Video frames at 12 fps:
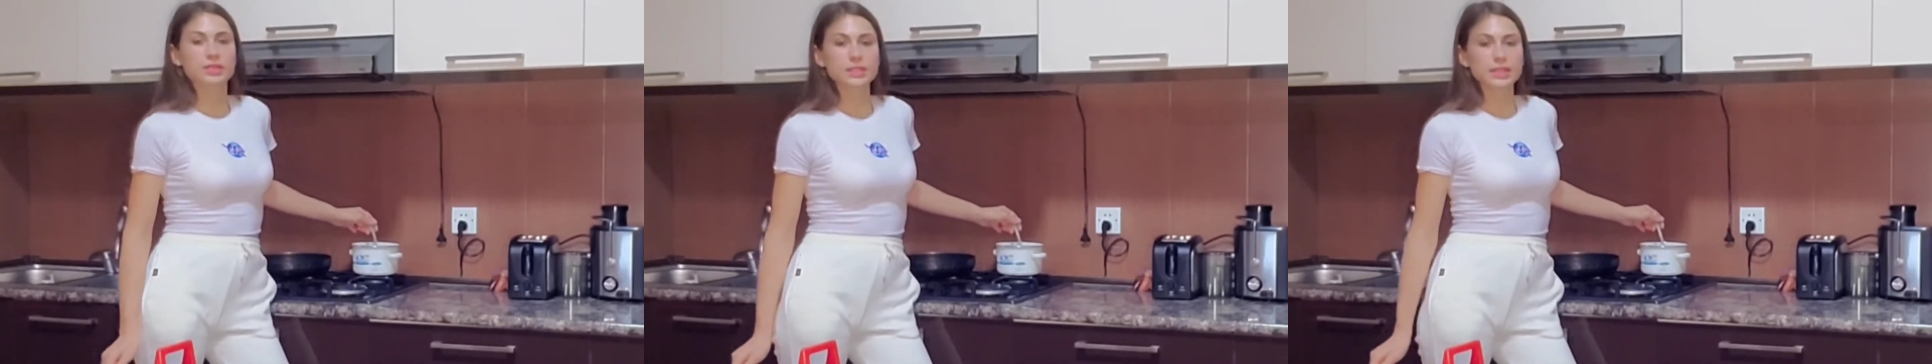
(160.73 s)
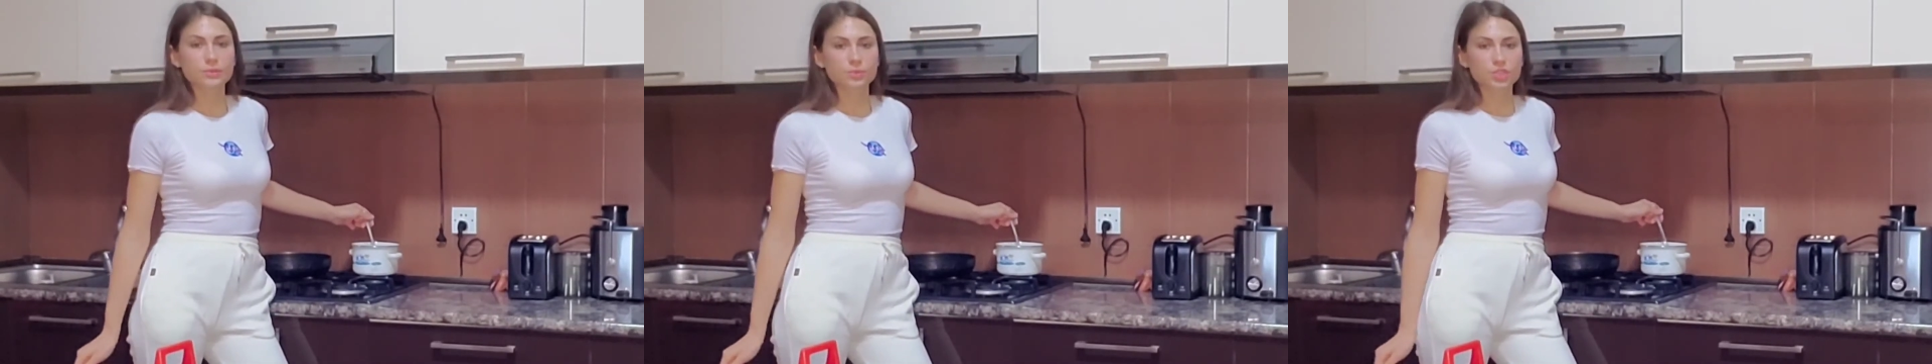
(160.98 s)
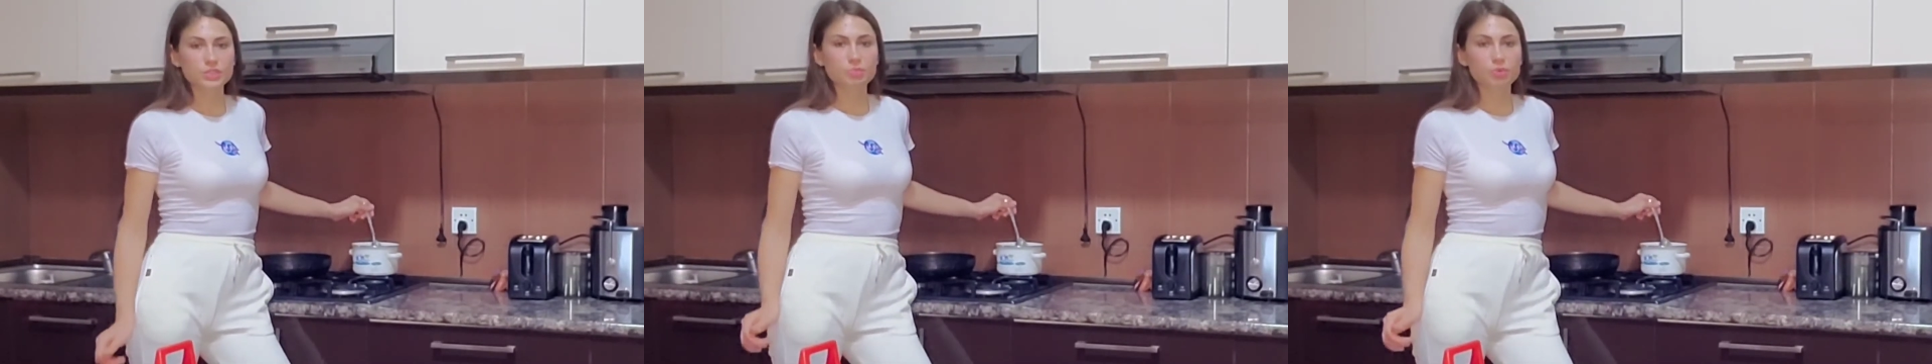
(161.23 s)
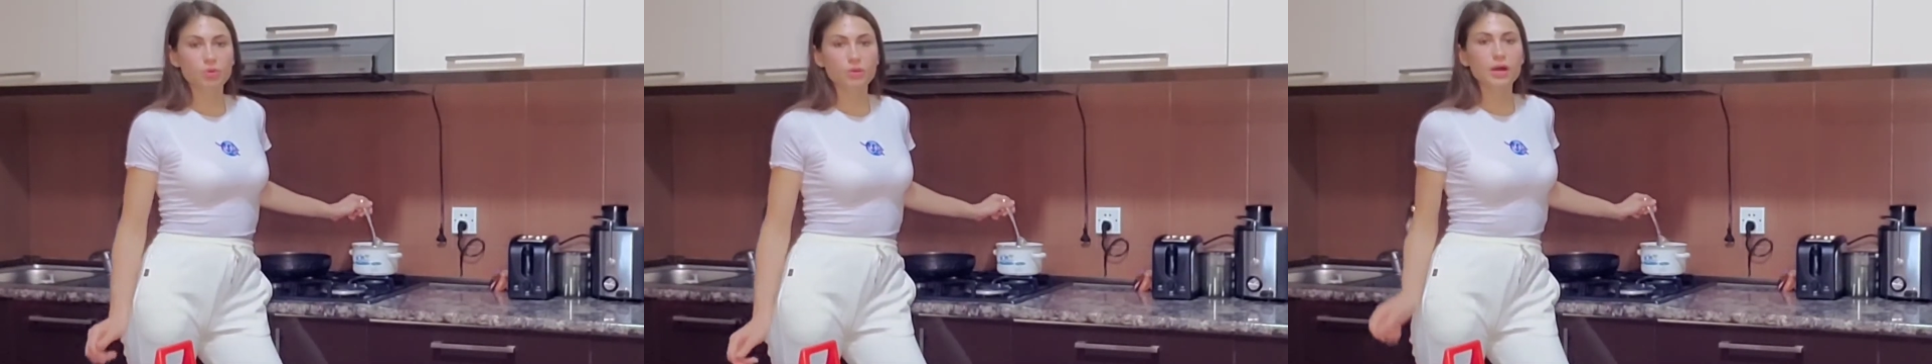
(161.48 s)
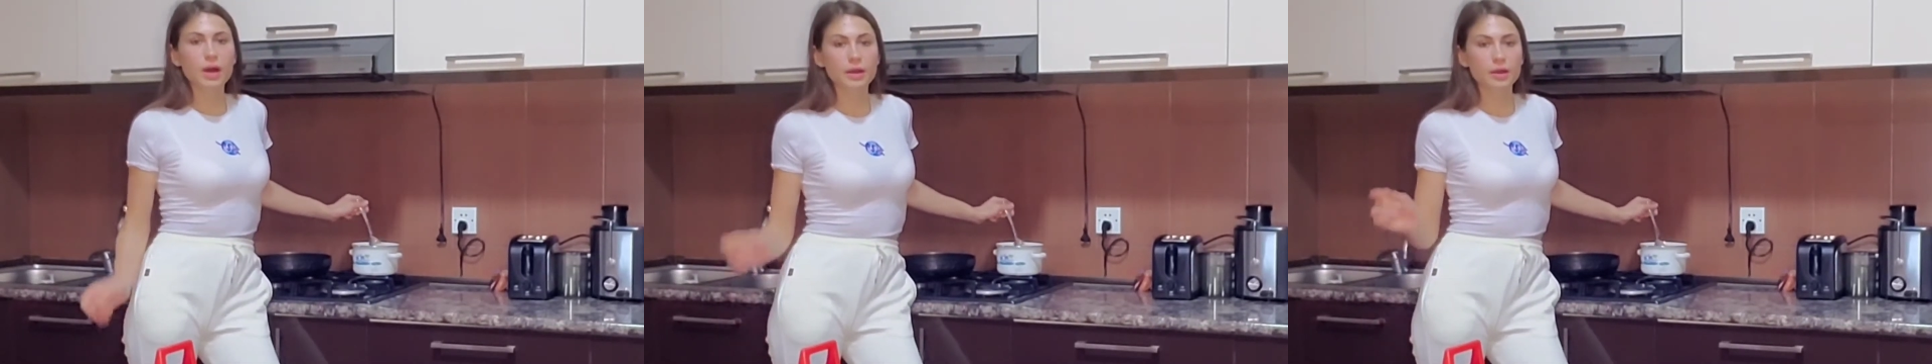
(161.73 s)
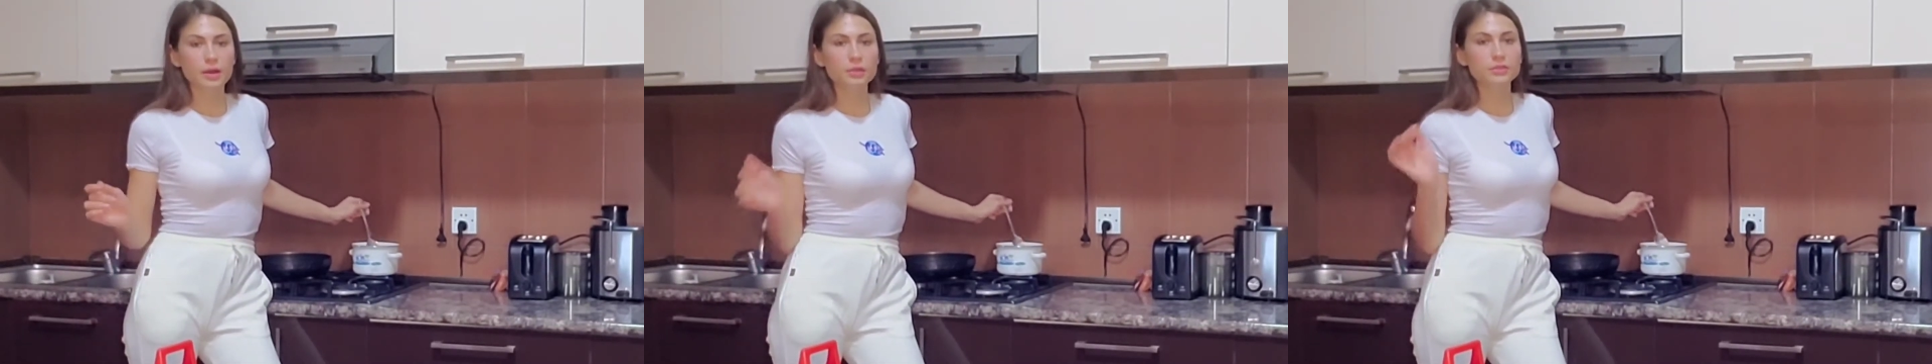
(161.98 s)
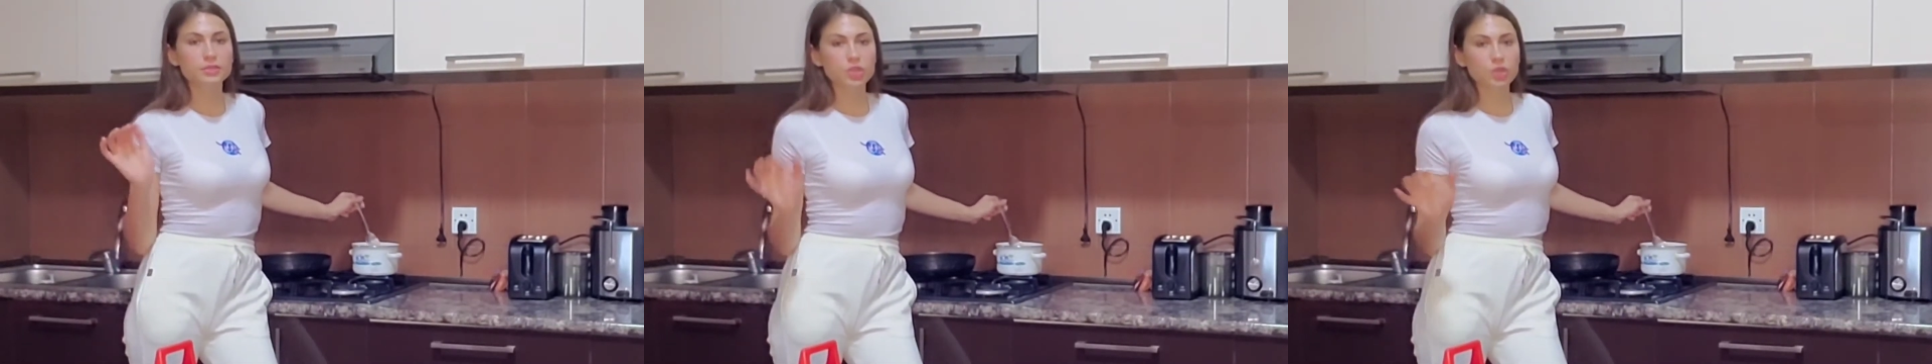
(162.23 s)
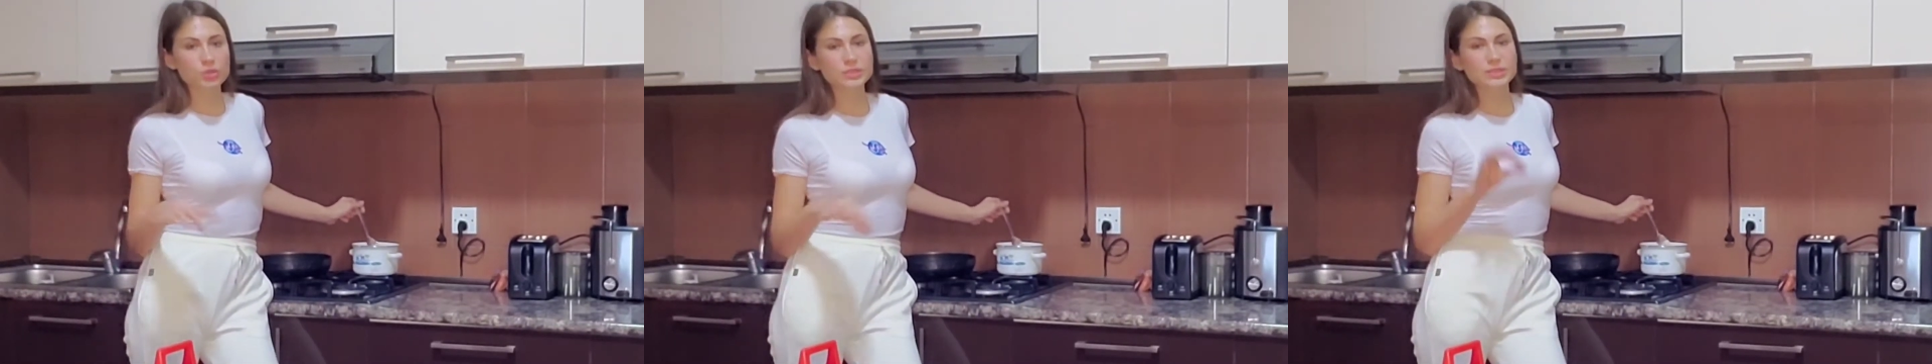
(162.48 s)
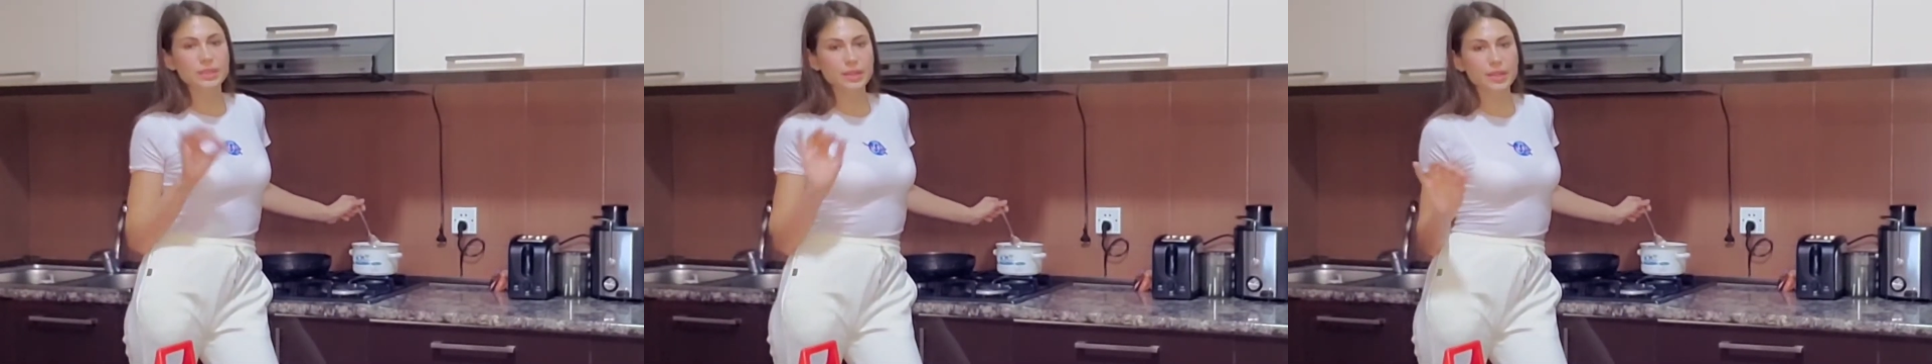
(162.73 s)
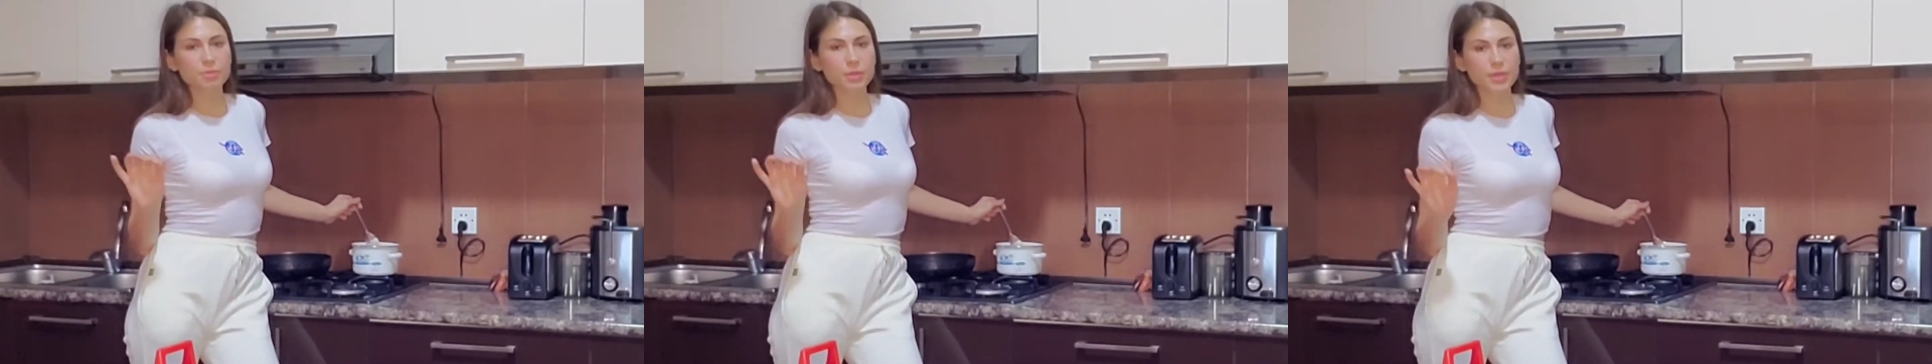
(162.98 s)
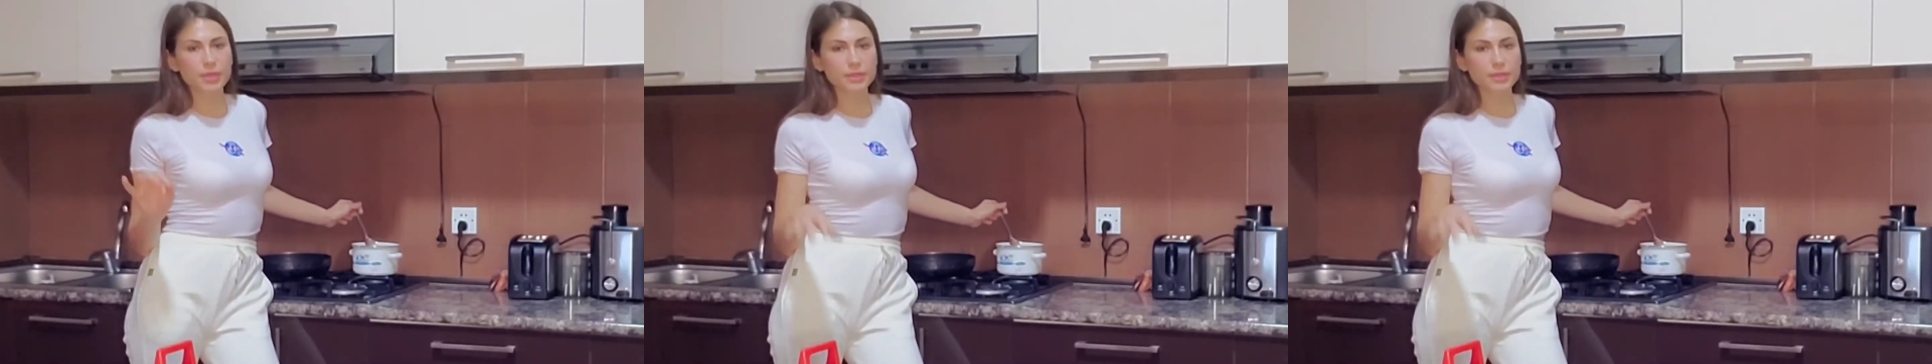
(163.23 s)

it. We just boil our sauce a little bit